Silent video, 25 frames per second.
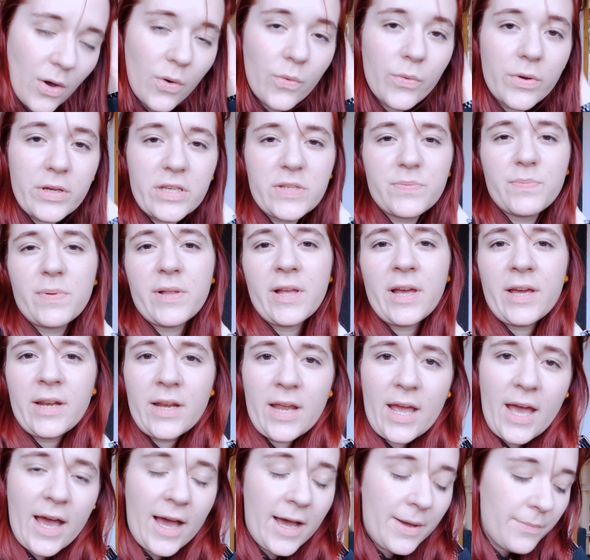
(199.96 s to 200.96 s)
always plan
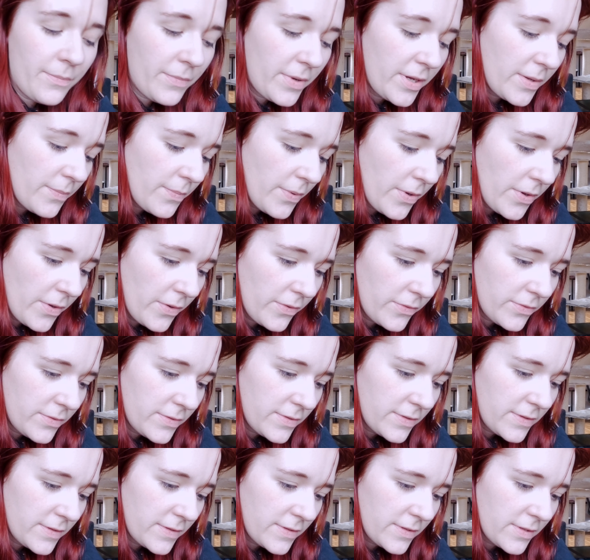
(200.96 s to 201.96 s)
ahead my
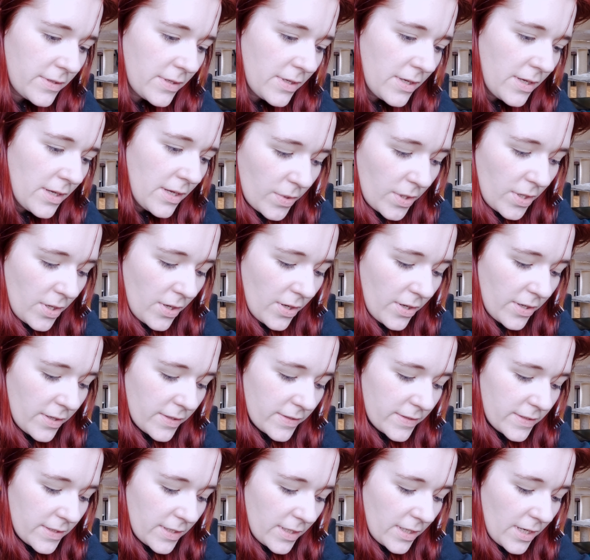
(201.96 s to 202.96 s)
posts
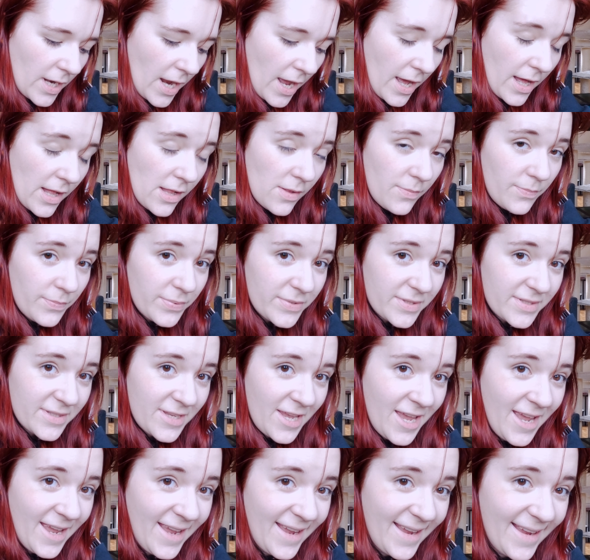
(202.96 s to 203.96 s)
because it helps
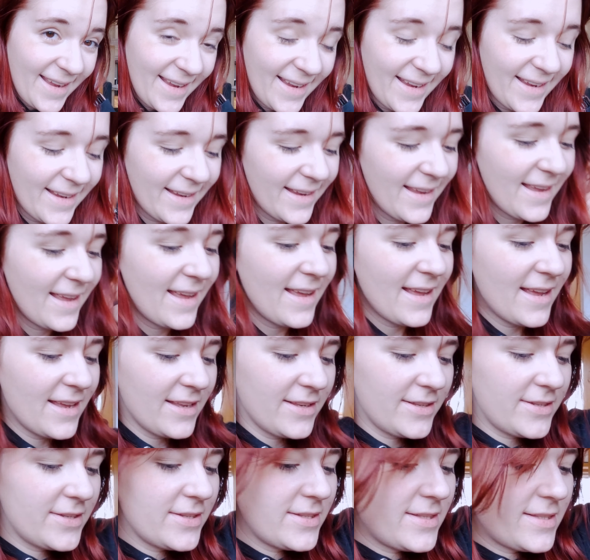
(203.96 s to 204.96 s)

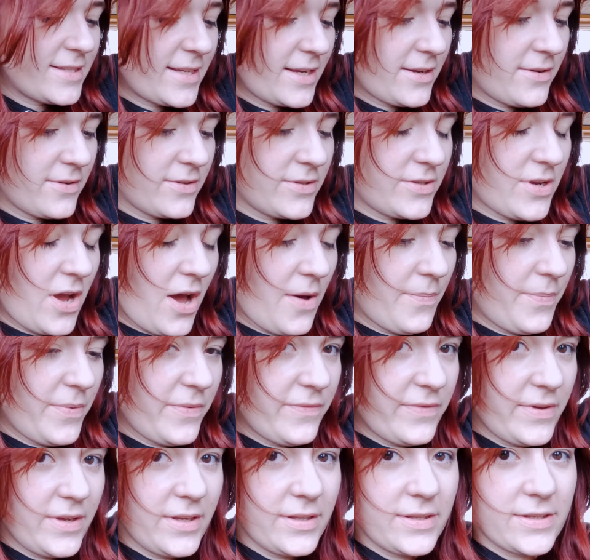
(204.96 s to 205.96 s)
to stay on top
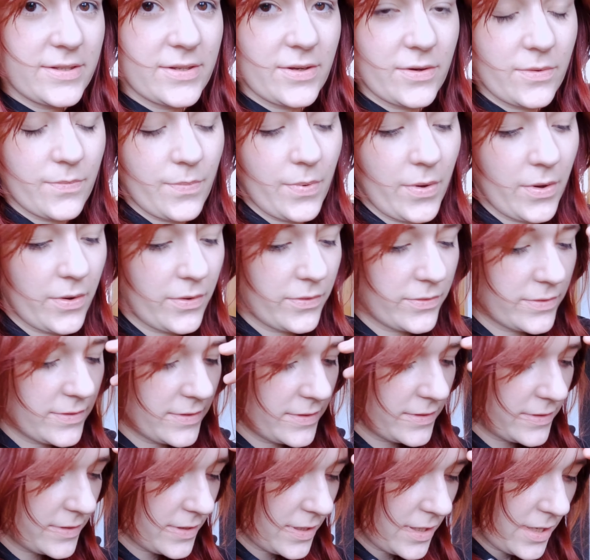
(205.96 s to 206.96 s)
of it. So I
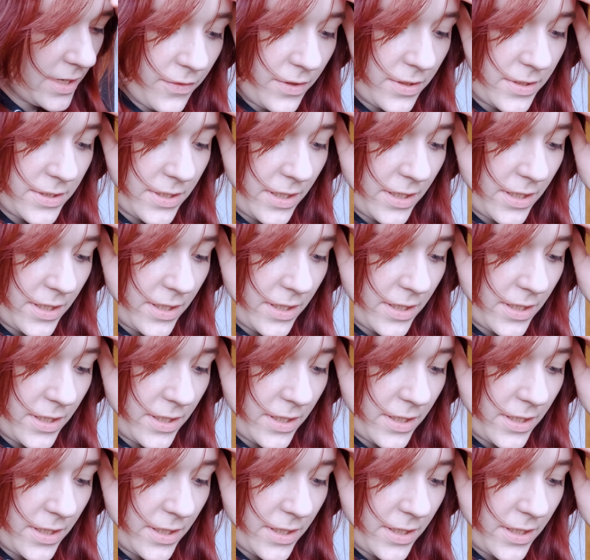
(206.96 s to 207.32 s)
post 3